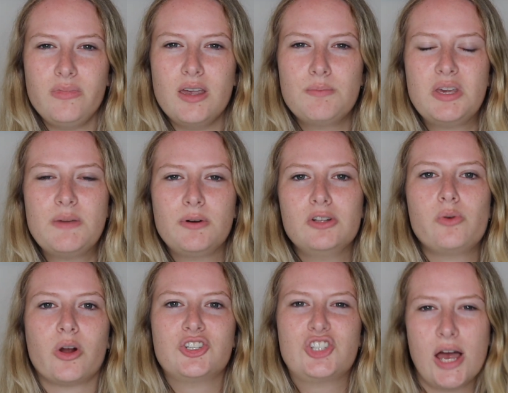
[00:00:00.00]
people who
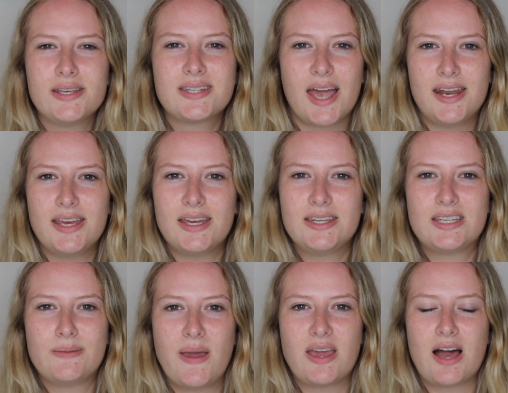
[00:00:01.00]
are just getting
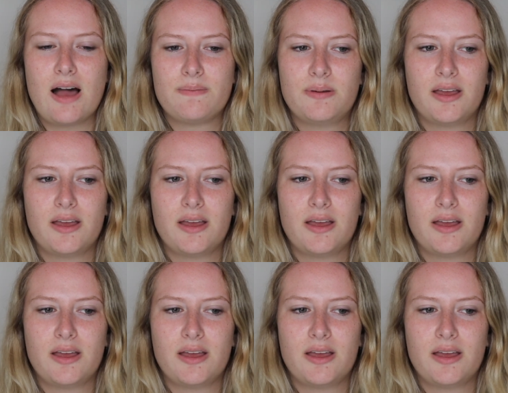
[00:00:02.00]
into makeup